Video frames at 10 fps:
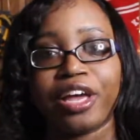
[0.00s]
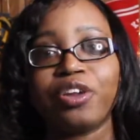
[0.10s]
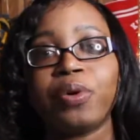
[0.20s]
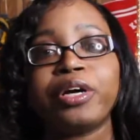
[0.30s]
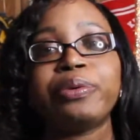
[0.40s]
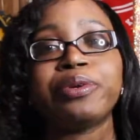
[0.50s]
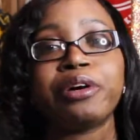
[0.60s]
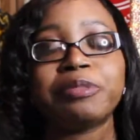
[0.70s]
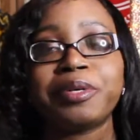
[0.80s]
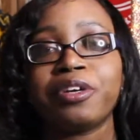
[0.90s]
anyone who
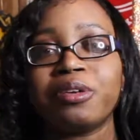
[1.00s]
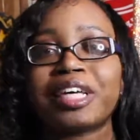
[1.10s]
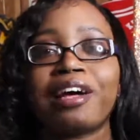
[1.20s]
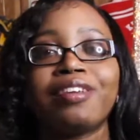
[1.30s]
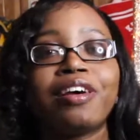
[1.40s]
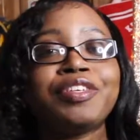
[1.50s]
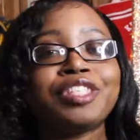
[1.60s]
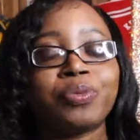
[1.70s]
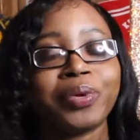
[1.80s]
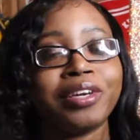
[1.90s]
knows me knows I love
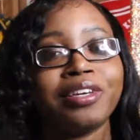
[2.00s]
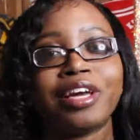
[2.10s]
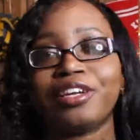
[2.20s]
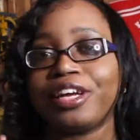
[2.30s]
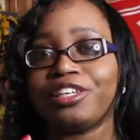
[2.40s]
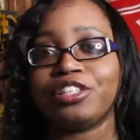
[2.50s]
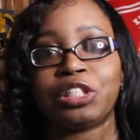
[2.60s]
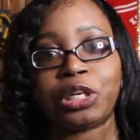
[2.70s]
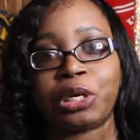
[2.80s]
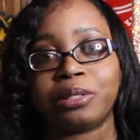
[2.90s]
sweet and like
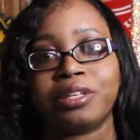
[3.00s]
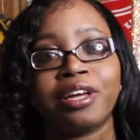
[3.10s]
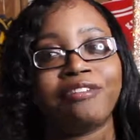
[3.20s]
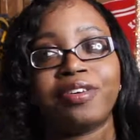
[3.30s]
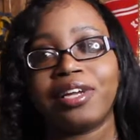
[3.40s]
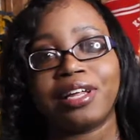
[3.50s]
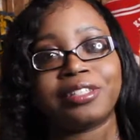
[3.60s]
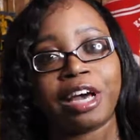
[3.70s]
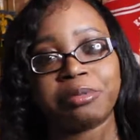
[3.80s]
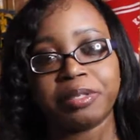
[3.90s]
dessert,
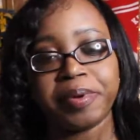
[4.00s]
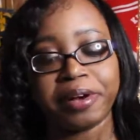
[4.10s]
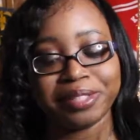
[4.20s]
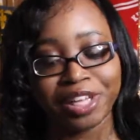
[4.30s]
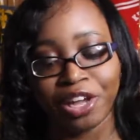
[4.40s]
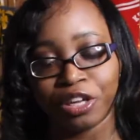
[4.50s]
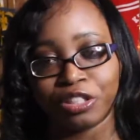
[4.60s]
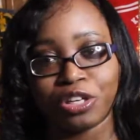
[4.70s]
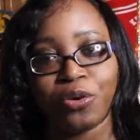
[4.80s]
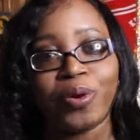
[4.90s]
vanilla type smells.
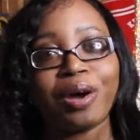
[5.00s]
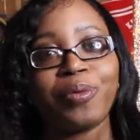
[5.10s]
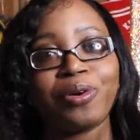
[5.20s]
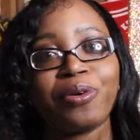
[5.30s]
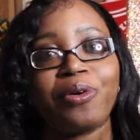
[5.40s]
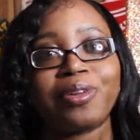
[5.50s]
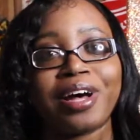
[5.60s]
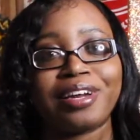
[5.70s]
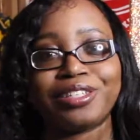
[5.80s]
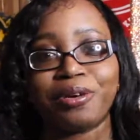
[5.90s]
So when I went
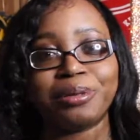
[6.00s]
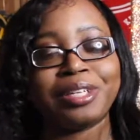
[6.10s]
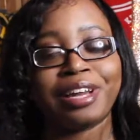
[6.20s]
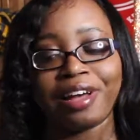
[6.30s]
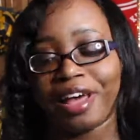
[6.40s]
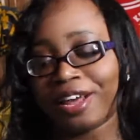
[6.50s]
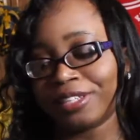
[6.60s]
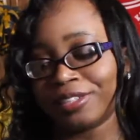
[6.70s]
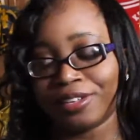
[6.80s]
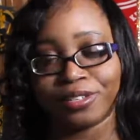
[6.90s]
online into Ulta and
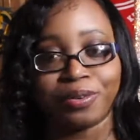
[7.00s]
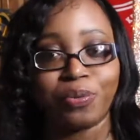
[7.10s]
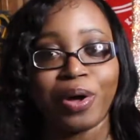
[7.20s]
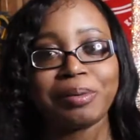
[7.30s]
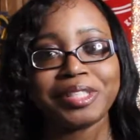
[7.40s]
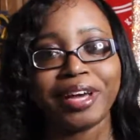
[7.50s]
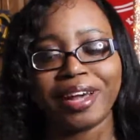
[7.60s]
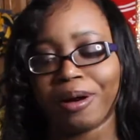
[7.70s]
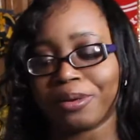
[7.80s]
I seen this on the website,